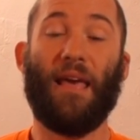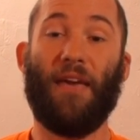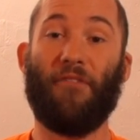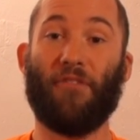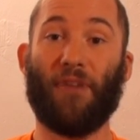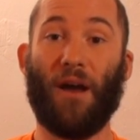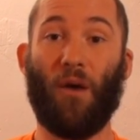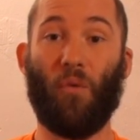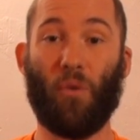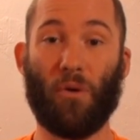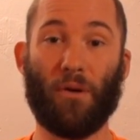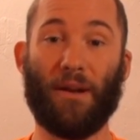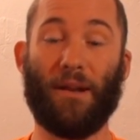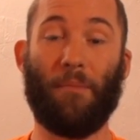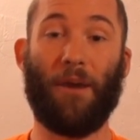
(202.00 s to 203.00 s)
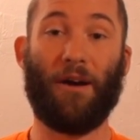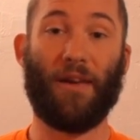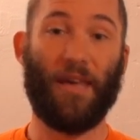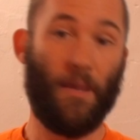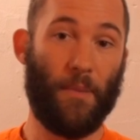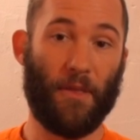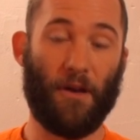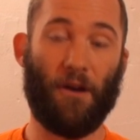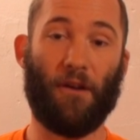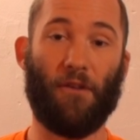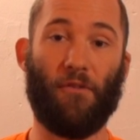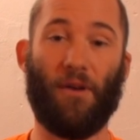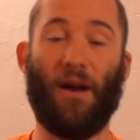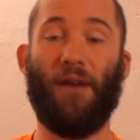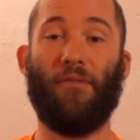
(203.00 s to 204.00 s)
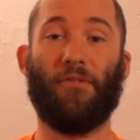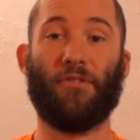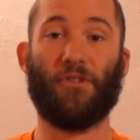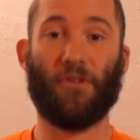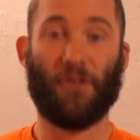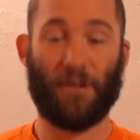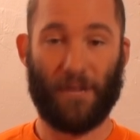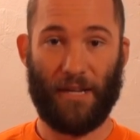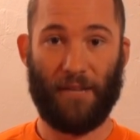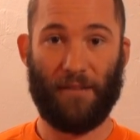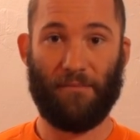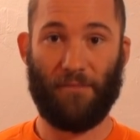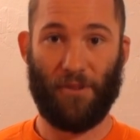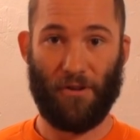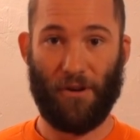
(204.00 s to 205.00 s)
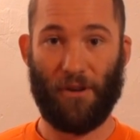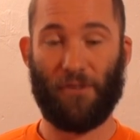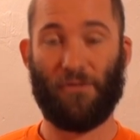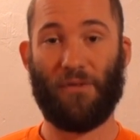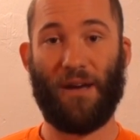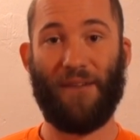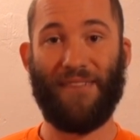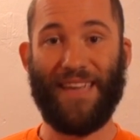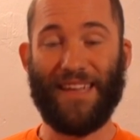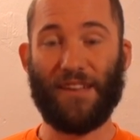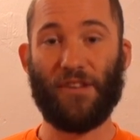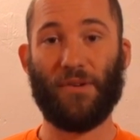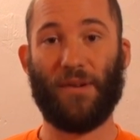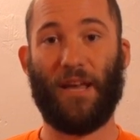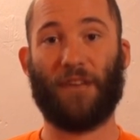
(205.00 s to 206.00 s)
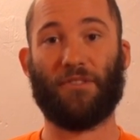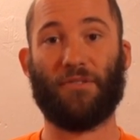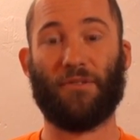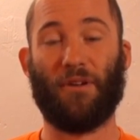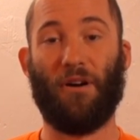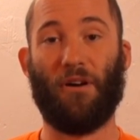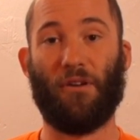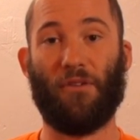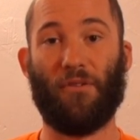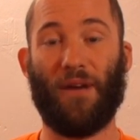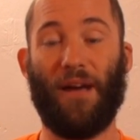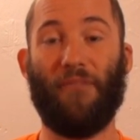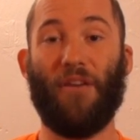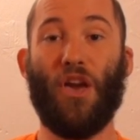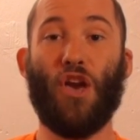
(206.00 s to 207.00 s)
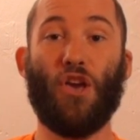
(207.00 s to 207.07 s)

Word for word: If you're not worried about keeping the hard drive or turning your hard drive into an external hard drive,